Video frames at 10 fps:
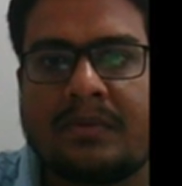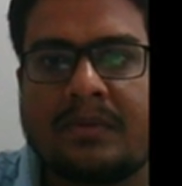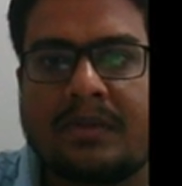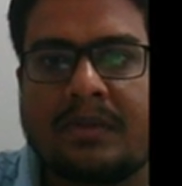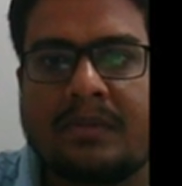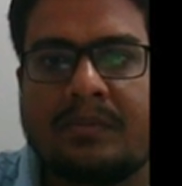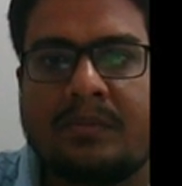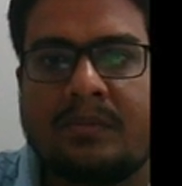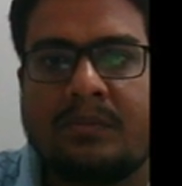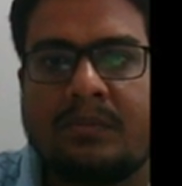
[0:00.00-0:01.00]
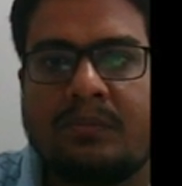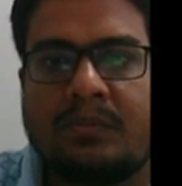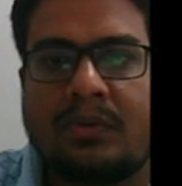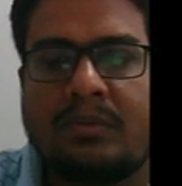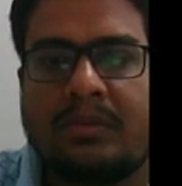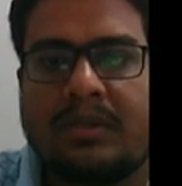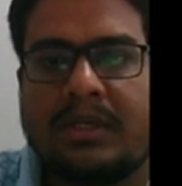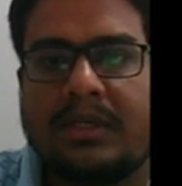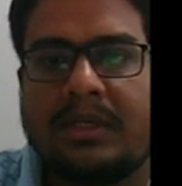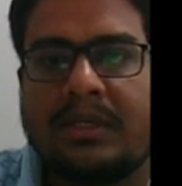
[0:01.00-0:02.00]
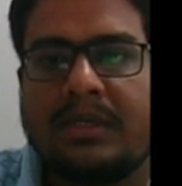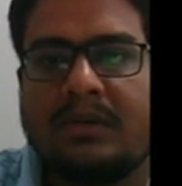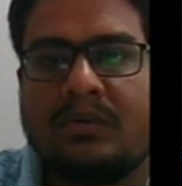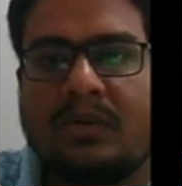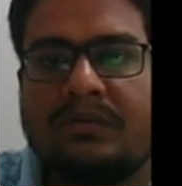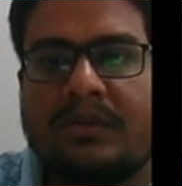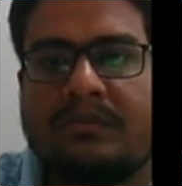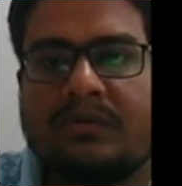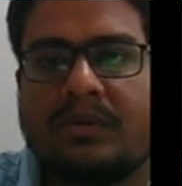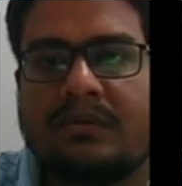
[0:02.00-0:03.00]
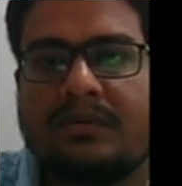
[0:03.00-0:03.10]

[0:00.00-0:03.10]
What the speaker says: the probability that any two of them solve.